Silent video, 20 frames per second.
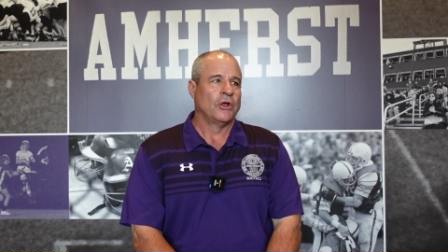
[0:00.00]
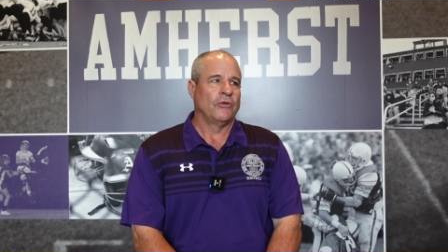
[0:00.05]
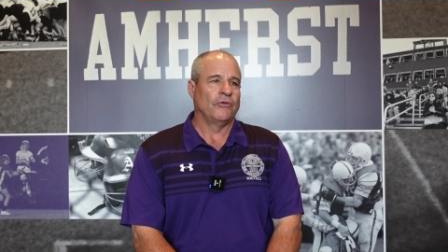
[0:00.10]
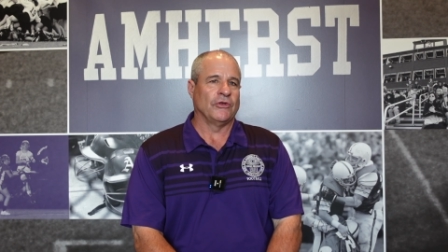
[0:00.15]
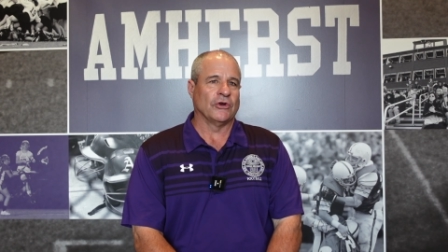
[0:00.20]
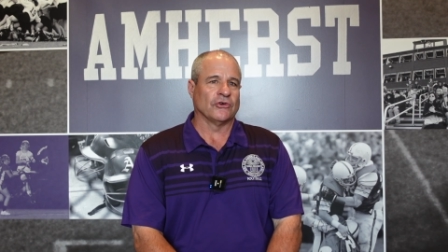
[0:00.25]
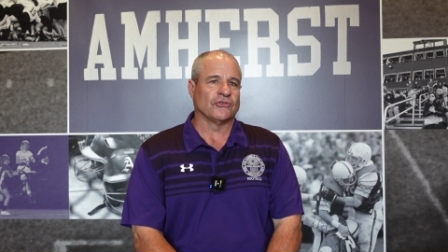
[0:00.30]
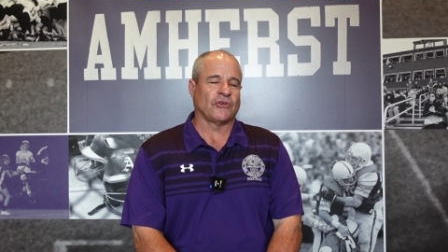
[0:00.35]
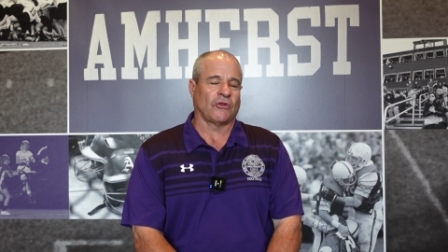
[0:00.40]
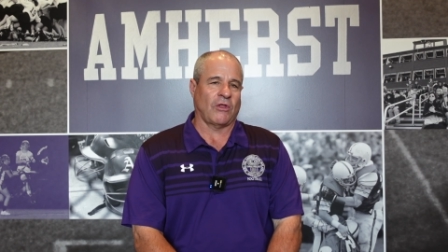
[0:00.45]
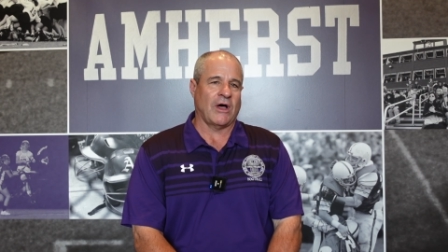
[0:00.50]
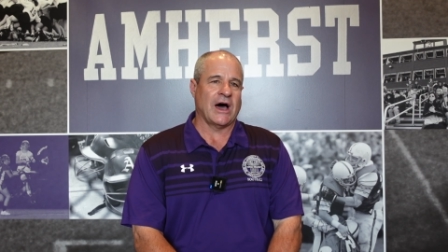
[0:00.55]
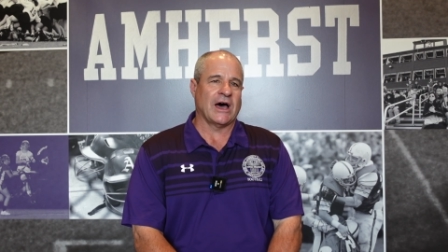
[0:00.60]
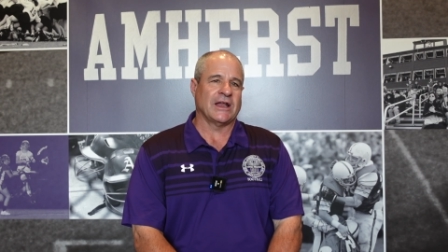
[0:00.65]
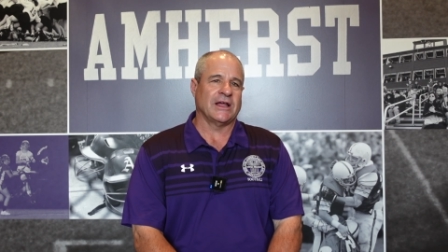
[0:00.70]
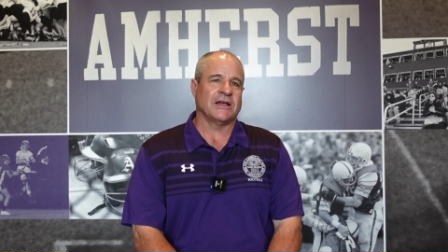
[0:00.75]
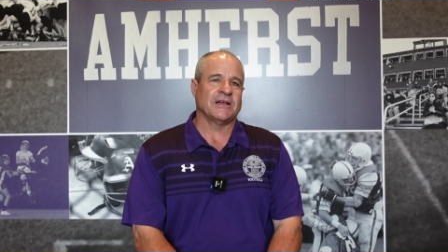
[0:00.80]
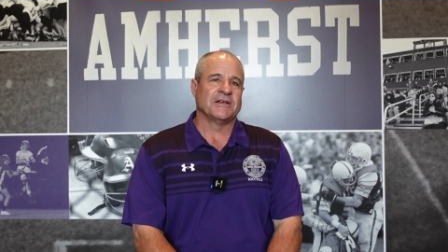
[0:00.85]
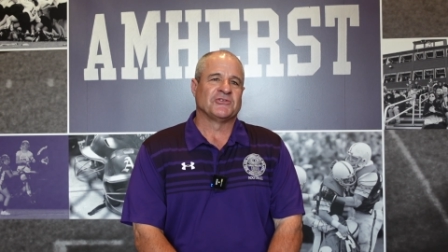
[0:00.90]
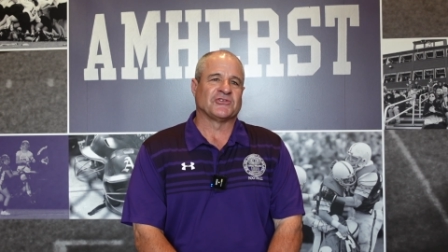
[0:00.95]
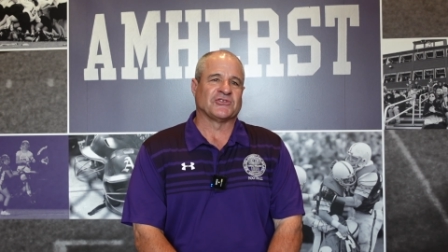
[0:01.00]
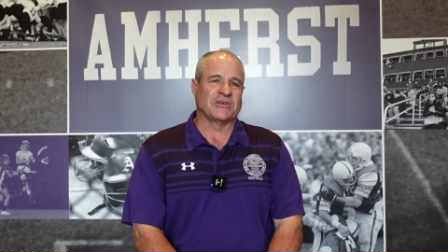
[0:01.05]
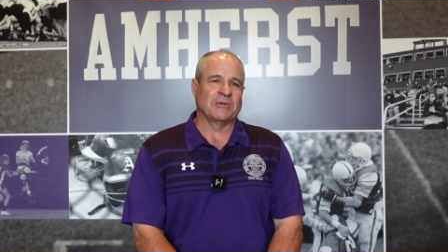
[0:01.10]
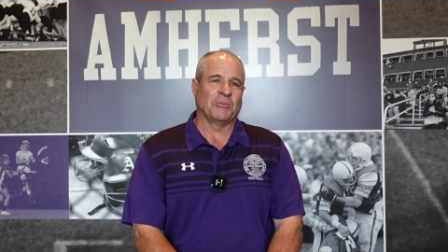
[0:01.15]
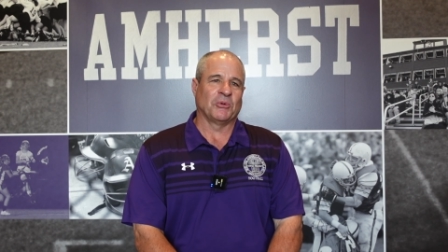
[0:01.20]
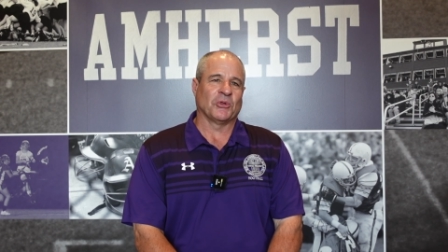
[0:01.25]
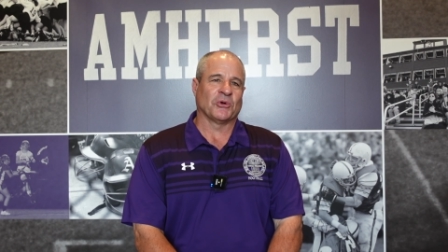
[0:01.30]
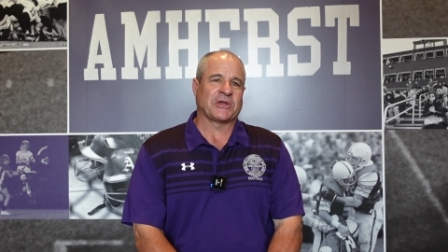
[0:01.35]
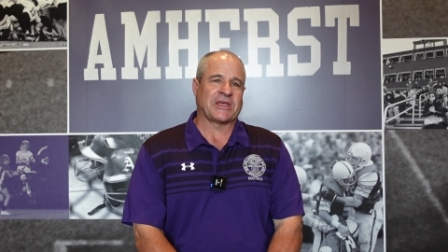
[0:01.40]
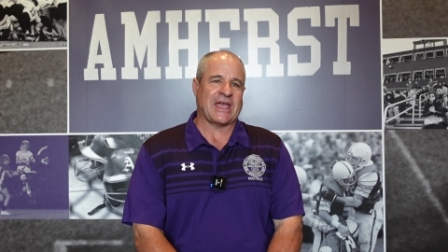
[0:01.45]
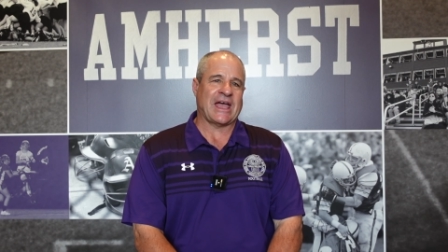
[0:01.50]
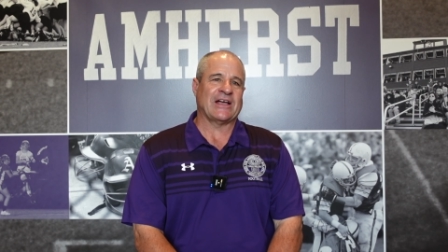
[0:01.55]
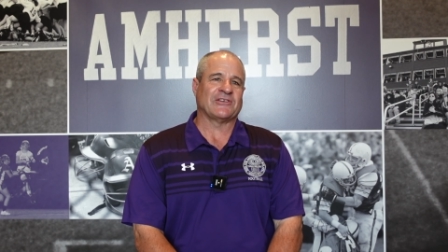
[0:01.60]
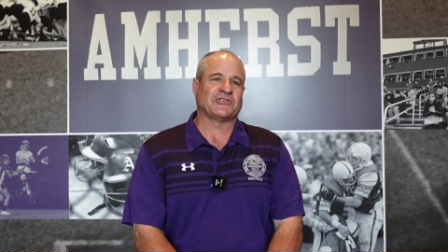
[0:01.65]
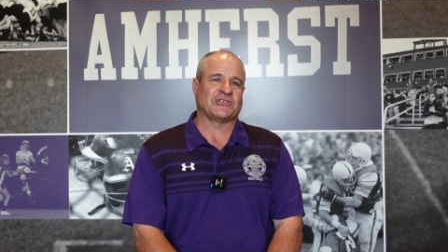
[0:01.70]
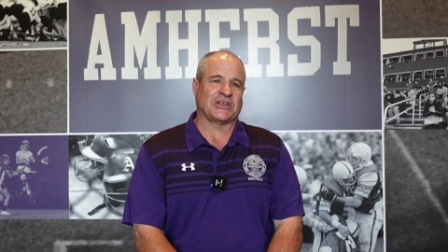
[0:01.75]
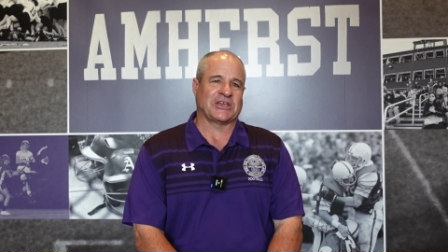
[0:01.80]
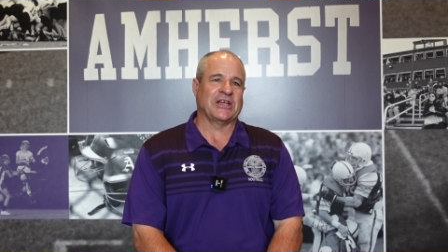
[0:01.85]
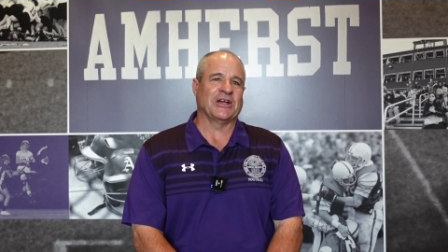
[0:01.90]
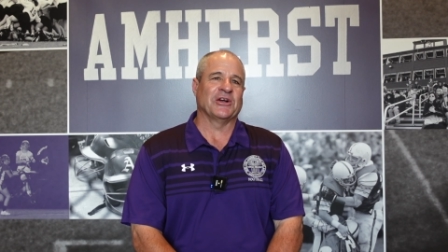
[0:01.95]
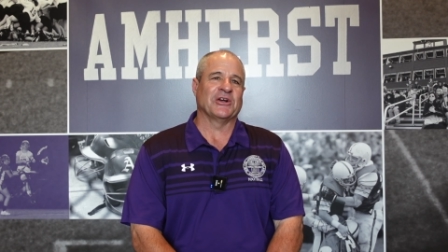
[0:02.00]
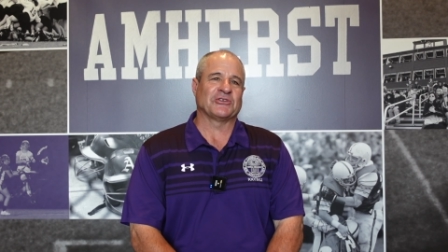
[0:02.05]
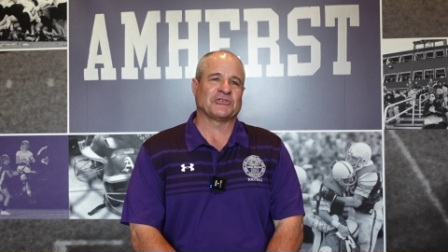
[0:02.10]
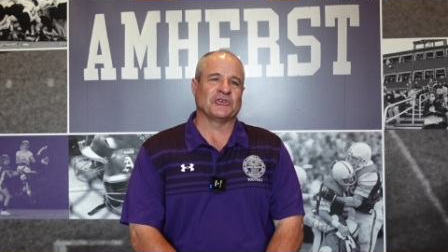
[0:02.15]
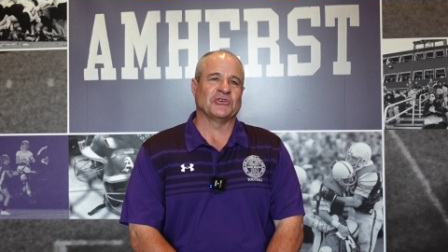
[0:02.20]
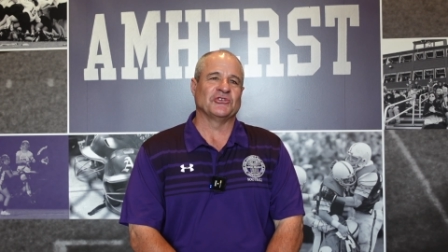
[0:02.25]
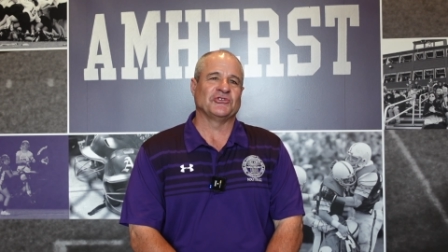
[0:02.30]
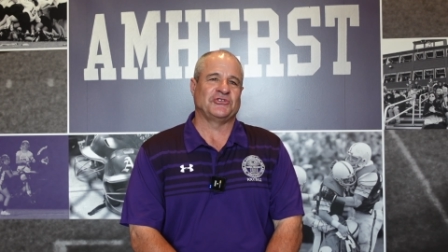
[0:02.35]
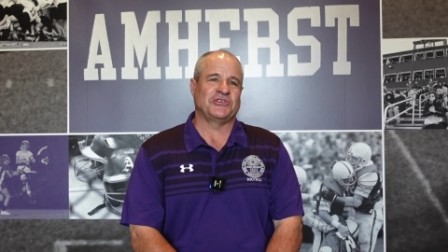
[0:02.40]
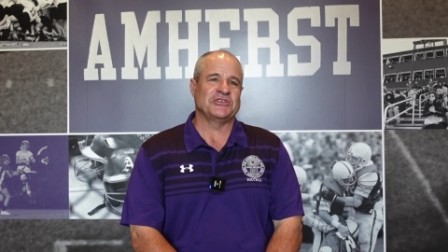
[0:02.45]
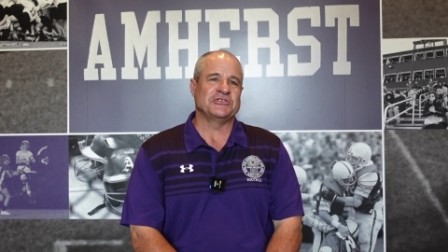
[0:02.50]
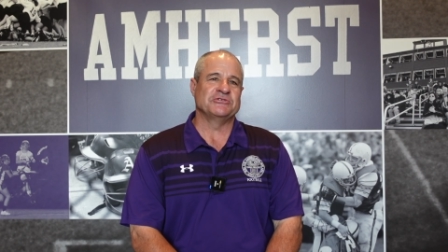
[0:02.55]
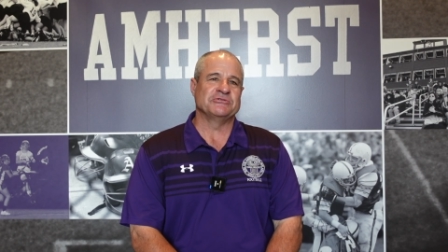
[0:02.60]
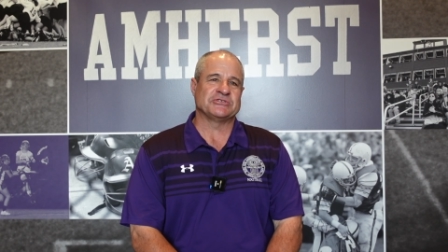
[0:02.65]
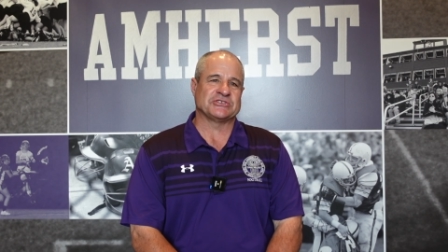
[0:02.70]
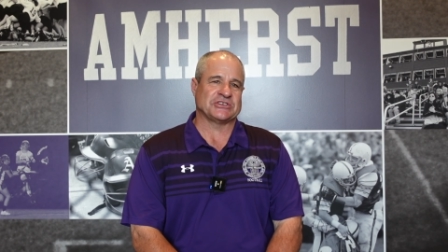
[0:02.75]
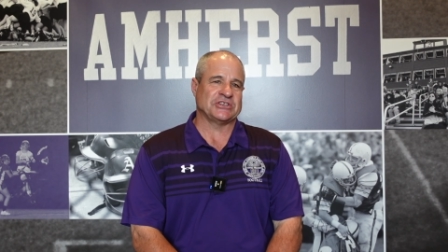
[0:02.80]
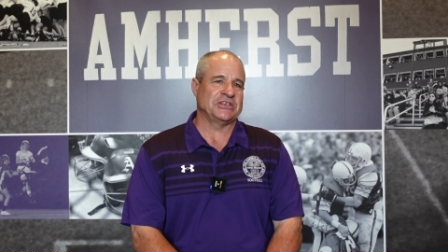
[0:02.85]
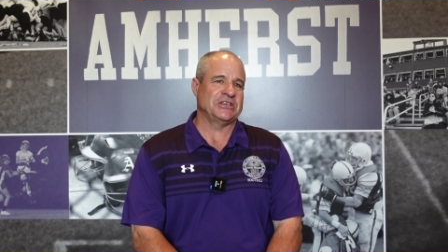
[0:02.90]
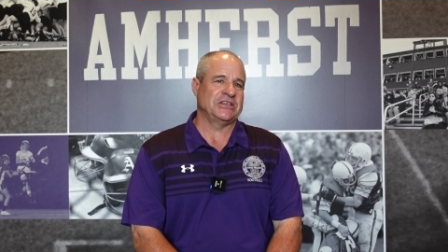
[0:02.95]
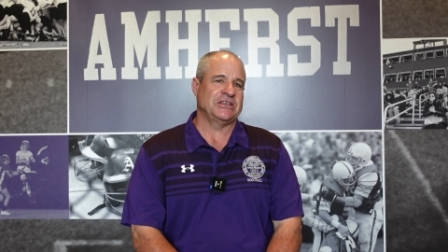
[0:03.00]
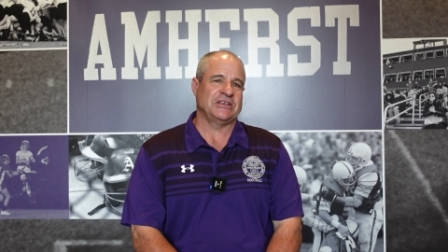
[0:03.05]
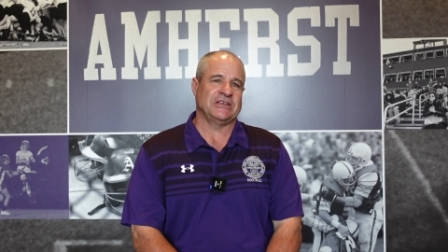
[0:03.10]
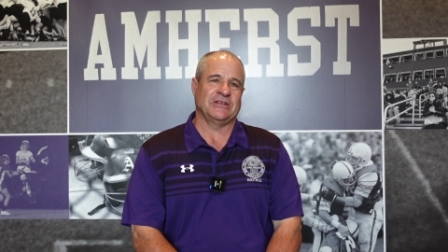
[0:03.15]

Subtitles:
there's a lot of similar cast of characters that you see,